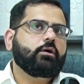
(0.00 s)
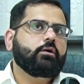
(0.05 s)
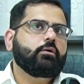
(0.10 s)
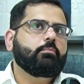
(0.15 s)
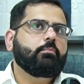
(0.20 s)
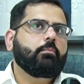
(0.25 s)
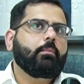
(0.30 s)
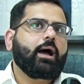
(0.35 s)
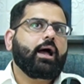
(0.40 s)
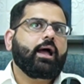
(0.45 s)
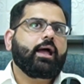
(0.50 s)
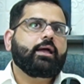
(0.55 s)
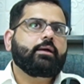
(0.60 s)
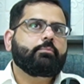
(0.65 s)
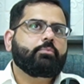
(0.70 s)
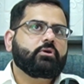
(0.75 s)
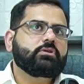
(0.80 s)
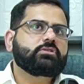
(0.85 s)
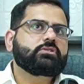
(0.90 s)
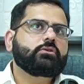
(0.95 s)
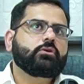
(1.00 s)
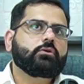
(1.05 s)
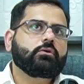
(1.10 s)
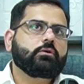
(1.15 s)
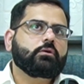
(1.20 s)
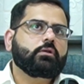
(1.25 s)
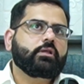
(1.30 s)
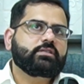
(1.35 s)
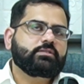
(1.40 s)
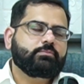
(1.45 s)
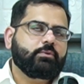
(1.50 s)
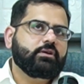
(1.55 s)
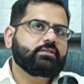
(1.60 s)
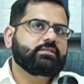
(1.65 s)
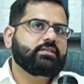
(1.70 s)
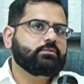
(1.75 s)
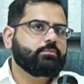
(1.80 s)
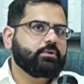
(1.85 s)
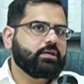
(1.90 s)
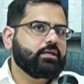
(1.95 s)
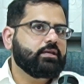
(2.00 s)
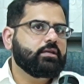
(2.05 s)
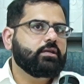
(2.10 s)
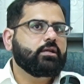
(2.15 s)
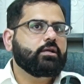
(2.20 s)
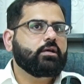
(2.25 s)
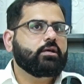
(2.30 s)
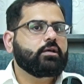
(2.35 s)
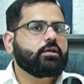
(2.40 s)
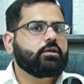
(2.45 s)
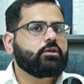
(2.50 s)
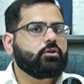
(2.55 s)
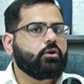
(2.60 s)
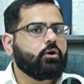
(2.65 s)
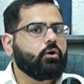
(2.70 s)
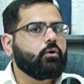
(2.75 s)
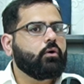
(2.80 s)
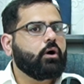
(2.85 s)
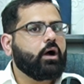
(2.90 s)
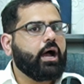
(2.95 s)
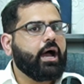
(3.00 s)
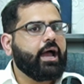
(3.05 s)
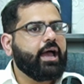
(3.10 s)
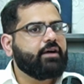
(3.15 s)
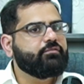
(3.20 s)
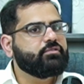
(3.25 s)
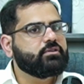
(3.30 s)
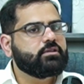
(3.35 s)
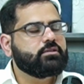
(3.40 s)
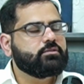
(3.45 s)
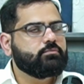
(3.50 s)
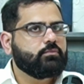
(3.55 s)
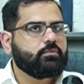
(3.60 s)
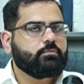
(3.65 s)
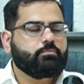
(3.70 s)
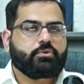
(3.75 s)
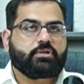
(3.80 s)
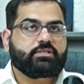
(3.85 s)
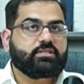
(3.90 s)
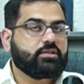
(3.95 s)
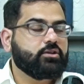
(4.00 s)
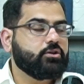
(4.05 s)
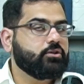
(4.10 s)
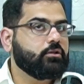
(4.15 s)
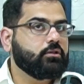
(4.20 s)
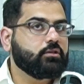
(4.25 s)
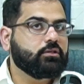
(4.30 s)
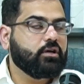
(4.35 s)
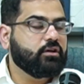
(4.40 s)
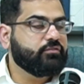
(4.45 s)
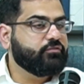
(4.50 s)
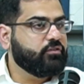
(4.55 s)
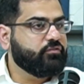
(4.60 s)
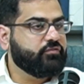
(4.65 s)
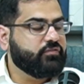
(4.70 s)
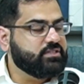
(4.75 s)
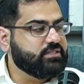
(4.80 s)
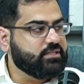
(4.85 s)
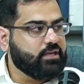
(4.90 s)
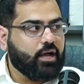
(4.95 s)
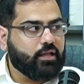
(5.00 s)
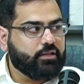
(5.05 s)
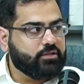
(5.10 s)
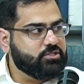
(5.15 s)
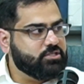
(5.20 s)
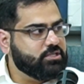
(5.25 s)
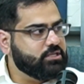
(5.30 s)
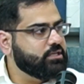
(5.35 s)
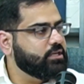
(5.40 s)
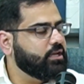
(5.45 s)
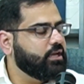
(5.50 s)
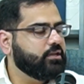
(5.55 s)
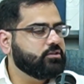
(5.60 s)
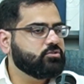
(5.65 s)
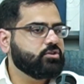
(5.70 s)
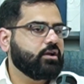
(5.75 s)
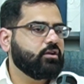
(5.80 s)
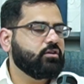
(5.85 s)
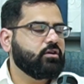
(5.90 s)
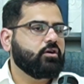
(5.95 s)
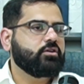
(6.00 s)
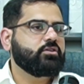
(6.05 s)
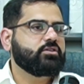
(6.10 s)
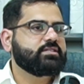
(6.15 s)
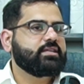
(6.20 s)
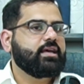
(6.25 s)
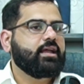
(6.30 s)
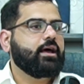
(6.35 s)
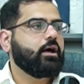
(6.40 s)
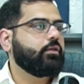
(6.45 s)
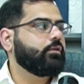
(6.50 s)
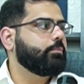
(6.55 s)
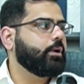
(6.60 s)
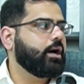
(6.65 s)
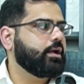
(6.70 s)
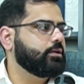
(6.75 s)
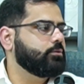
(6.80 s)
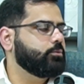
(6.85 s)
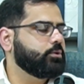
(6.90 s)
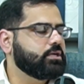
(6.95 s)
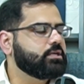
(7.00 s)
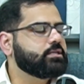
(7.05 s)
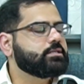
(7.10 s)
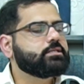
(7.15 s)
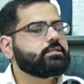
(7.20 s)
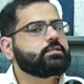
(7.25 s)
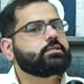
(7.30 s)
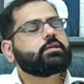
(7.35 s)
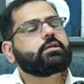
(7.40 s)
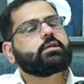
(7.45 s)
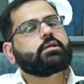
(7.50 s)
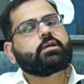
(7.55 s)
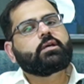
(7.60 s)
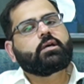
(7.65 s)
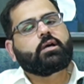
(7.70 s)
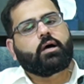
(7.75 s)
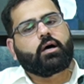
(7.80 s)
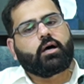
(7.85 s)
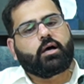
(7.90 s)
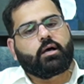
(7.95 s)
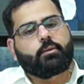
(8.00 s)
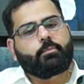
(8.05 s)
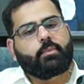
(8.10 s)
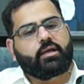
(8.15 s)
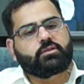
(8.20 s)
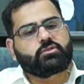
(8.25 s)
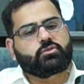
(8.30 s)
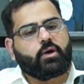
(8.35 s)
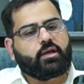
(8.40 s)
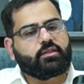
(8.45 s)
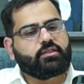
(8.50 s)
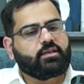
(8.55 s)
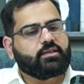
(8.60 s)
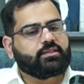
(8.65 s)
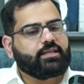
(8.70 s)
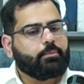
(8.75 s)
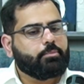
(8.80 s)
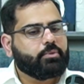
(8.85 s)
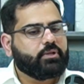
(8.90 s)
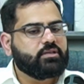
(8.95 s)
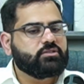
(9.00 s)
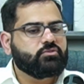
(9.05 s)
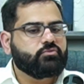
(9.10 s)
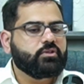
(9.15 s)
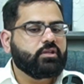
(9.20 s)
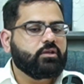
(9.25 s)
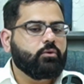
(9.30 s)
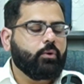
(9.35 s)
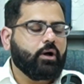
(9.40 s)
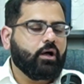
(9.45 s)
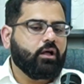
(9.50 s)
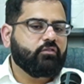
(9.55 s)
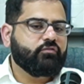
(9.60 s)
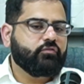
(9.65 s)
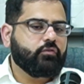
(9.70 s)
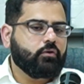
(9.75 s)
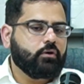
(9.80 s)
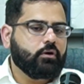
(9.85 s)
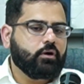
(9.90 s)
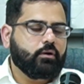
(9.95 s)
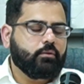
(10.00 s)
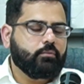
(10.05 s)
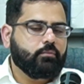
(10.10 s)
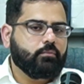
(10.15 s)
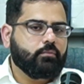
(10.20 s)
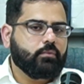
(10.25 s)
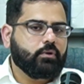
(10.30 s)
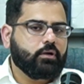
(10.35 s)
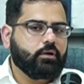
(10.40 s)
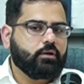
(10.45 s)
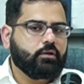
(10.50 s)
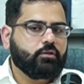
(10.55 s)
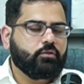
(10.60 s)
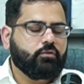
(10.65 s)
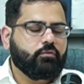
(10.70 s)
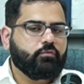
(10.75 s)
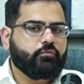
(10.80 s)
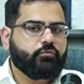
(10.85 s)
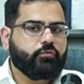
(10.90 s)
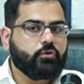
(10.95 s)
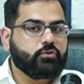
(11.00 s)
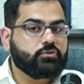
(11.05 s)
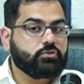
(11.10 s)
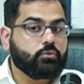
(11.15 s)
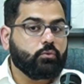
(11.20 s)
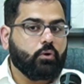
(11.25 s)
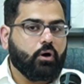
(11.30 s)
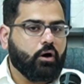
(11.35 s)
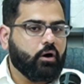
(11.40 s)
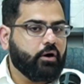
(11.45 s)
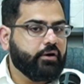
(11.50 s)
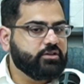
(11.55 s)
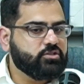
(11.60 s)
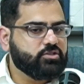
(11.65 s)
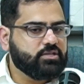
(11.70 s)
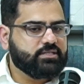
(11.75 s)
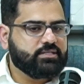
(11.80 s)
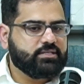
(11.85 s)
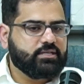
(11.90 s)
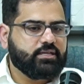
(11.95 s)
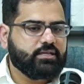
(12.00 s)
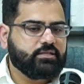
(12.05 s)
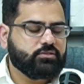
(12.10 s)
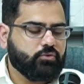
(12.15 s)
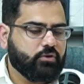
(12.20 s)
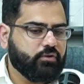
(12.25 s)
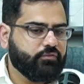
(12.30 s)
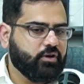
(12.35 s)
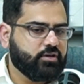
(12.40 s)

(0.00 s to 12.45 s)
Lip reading: My personal experience has been, I have a particular love of physiology and trying to understand how the body works. And so I think that plays really well for folks who are interested in sort of